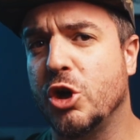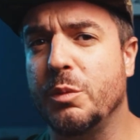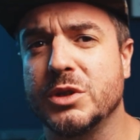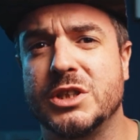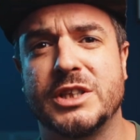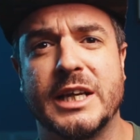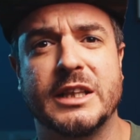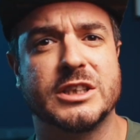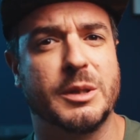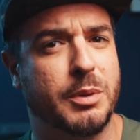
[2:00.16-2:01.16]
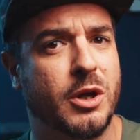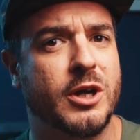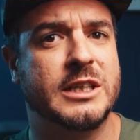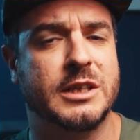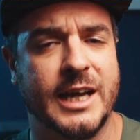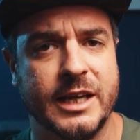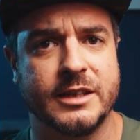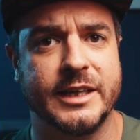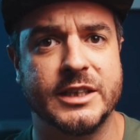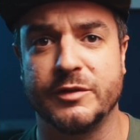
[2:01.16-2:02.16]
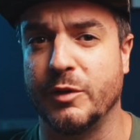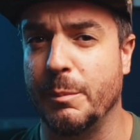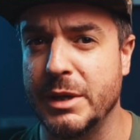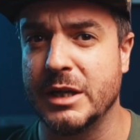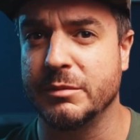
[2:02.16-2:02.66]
job was to take the supplied CAD data from